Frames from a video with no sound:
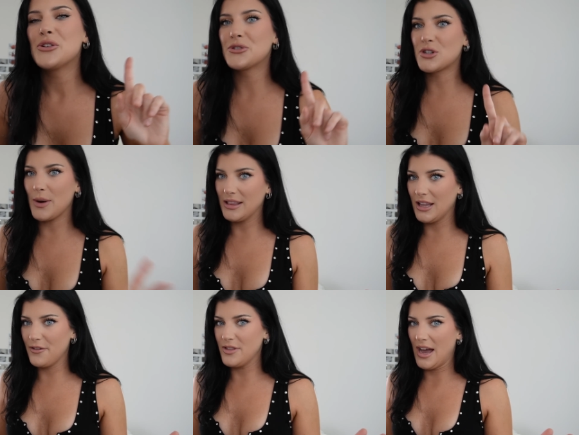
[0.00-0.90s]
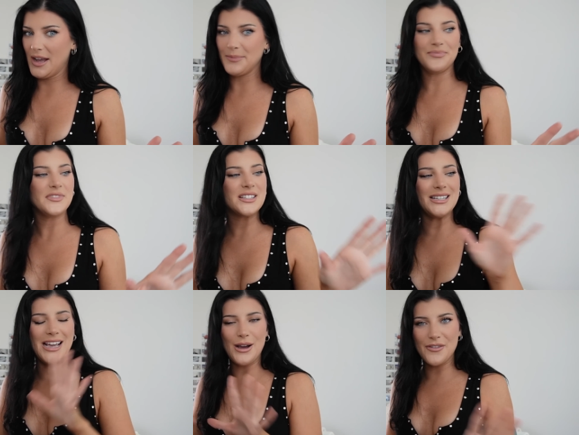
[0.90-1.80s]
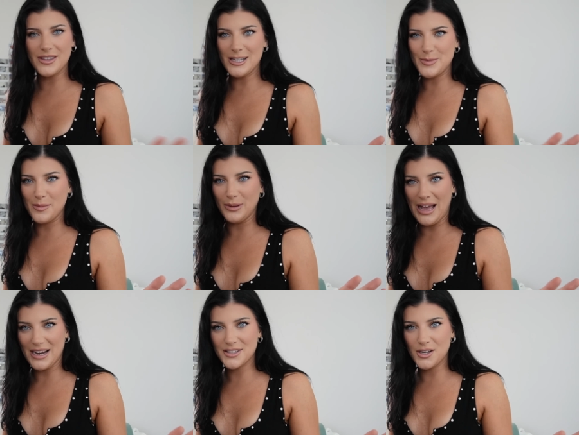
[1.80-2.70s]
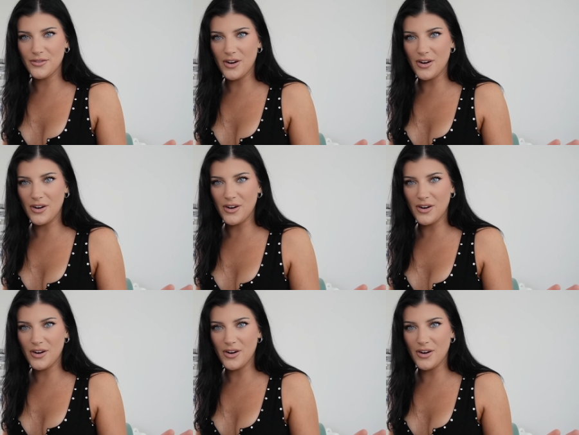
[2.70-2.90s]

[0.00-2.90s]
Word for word: So I love that. See how everything's been black so